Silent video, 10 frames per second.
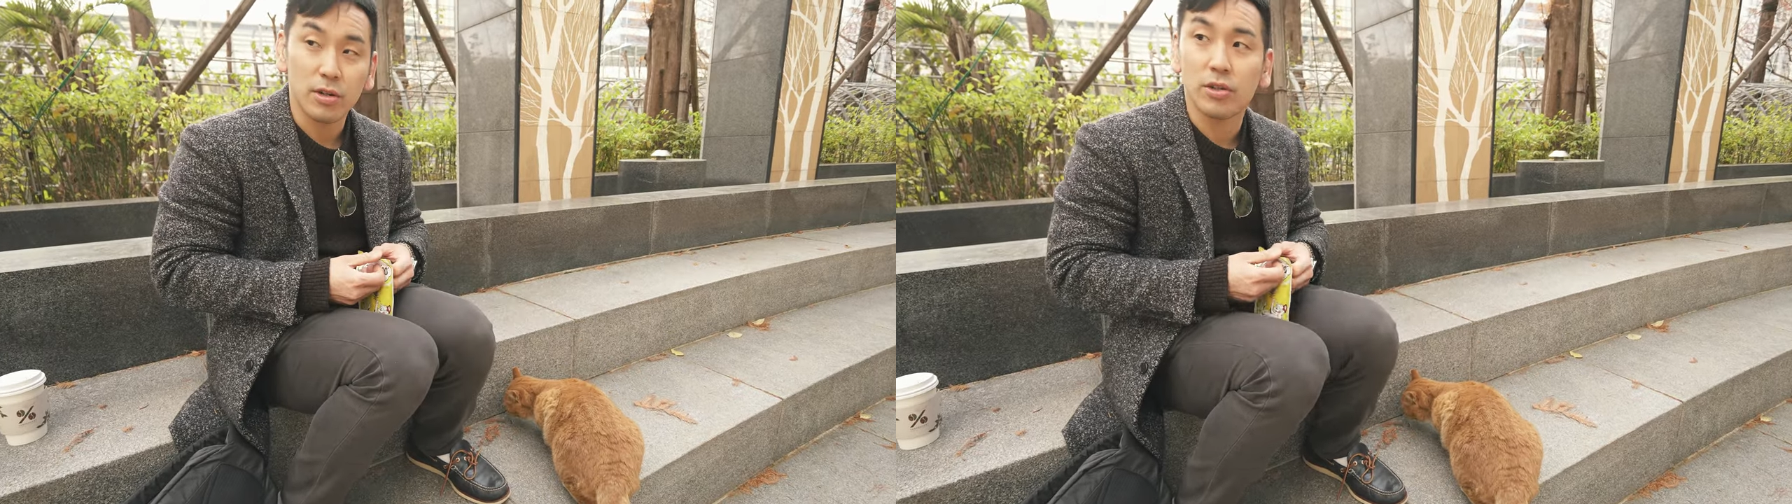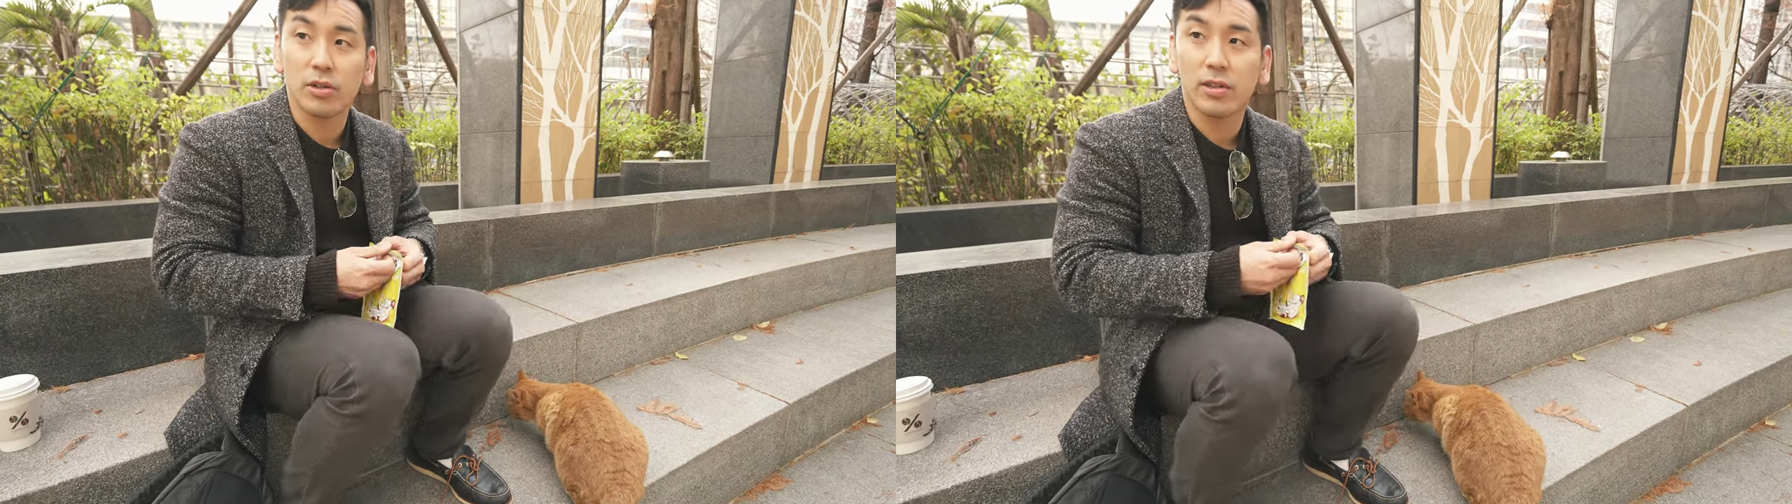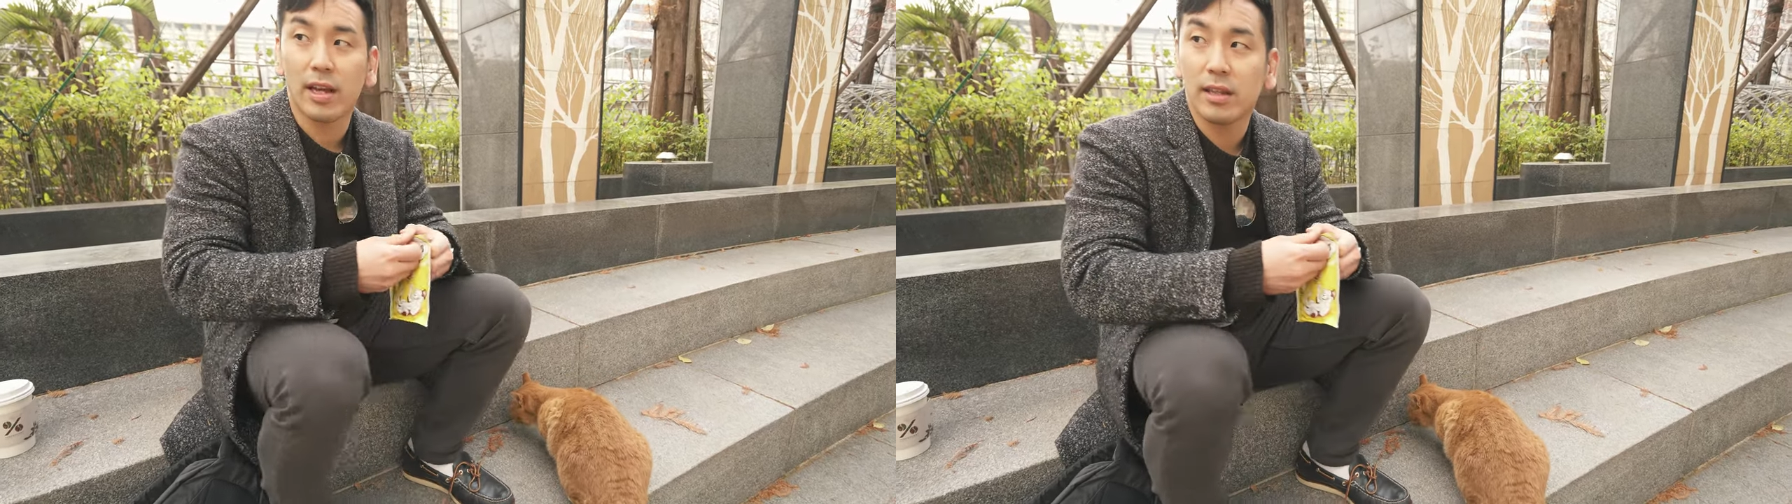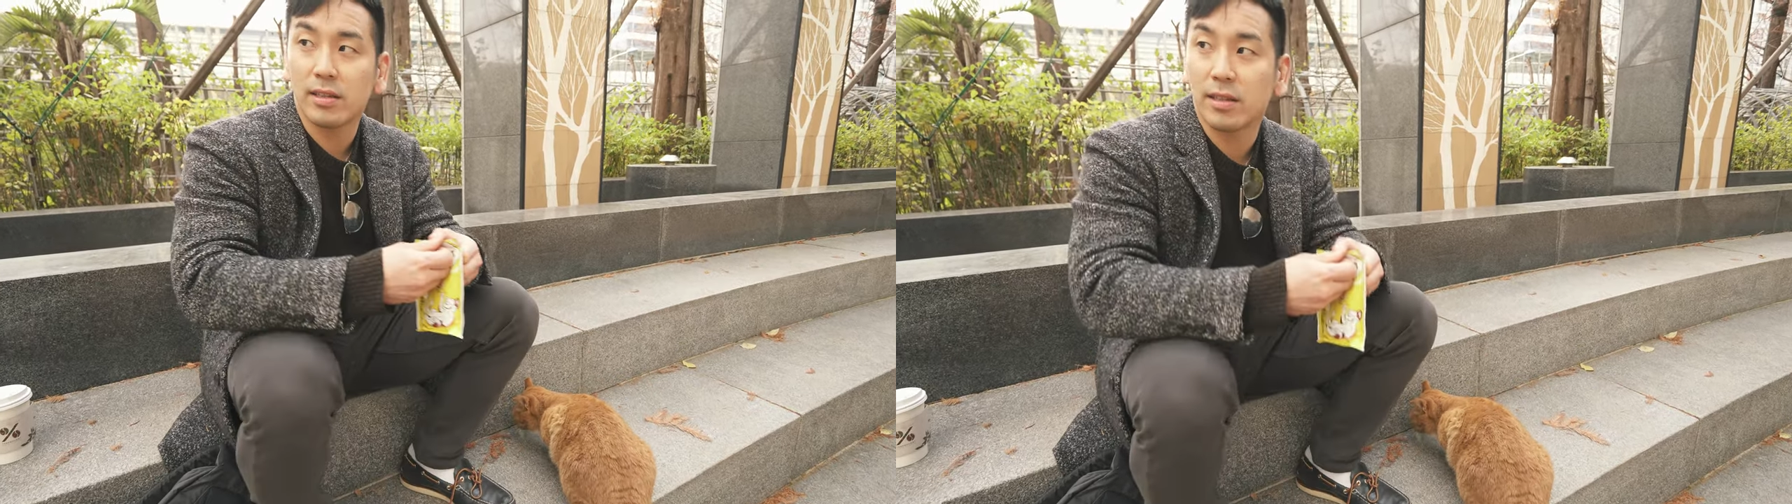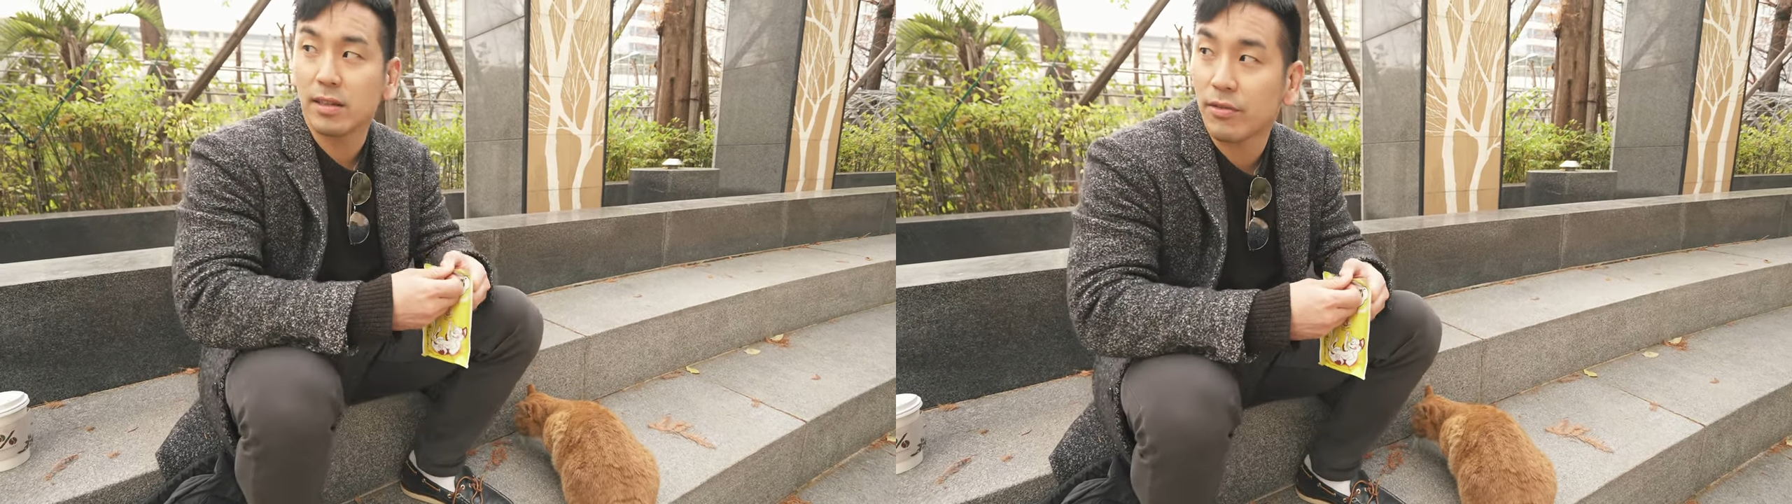Usually there's like
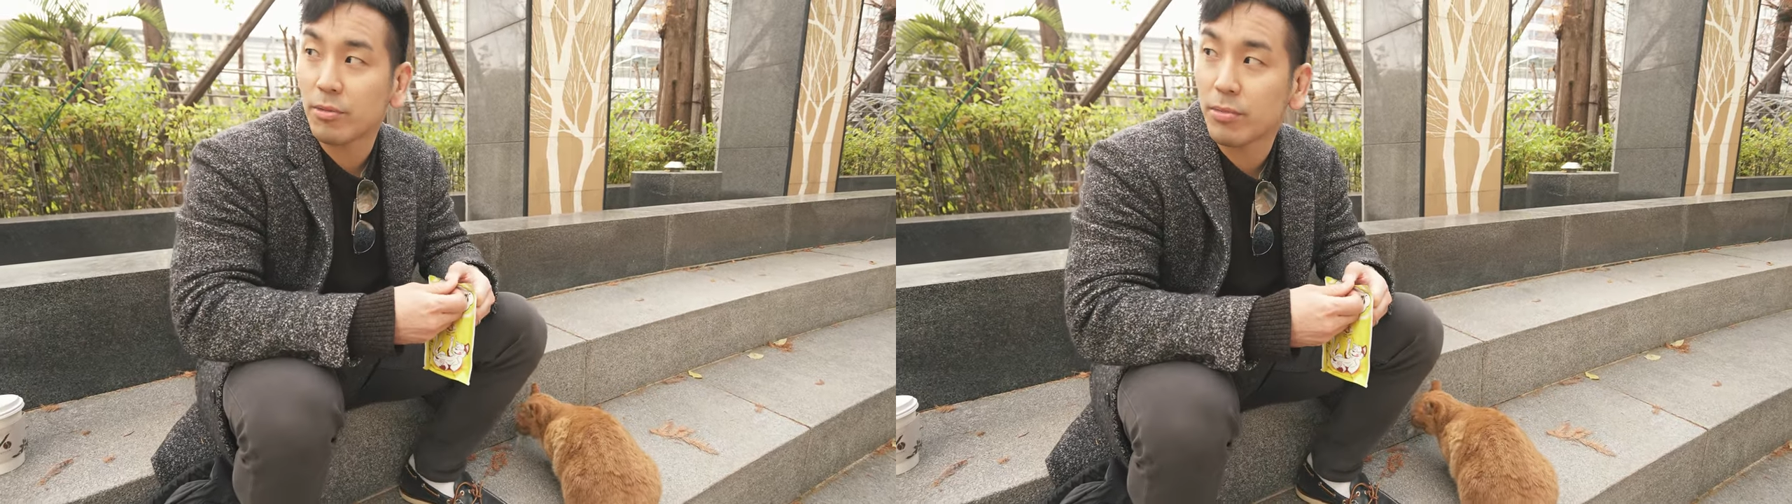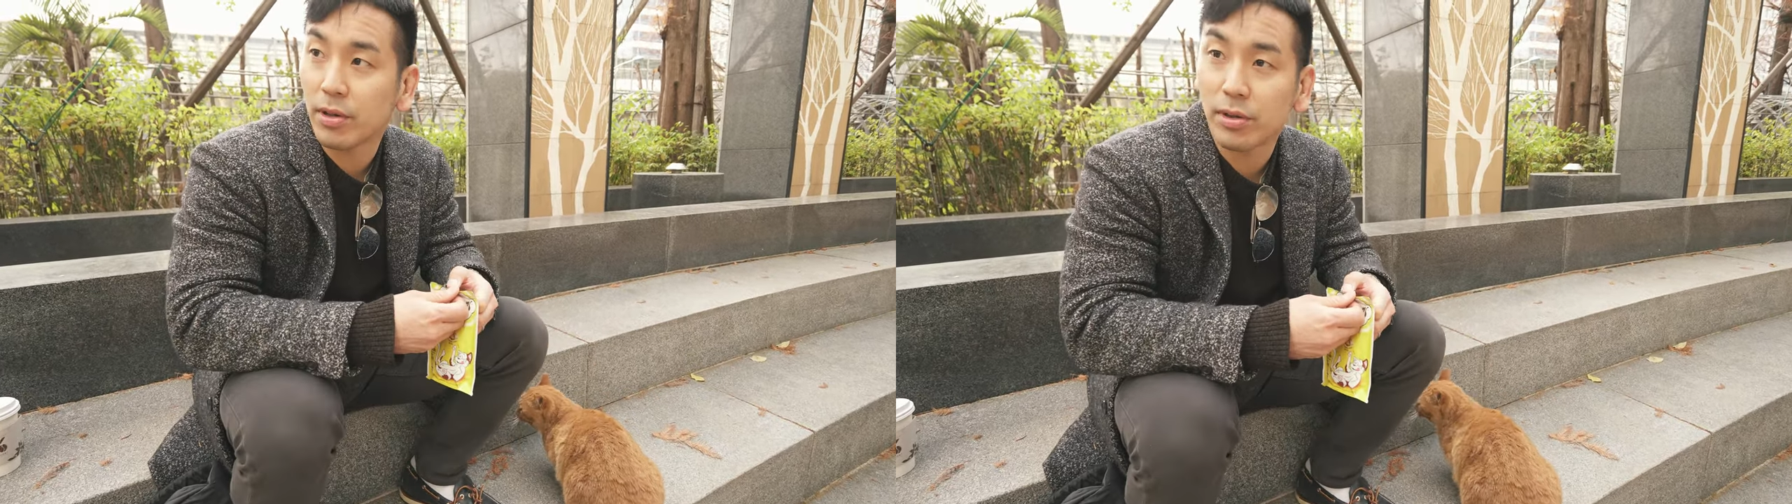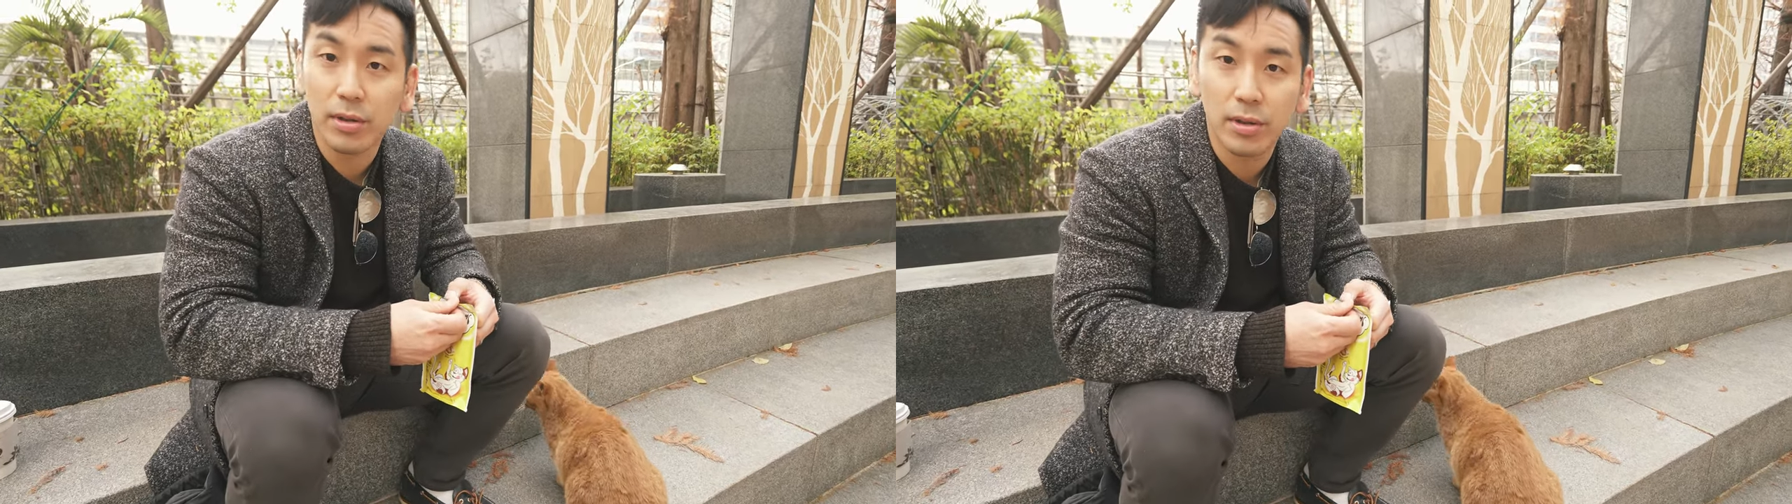6 of them, but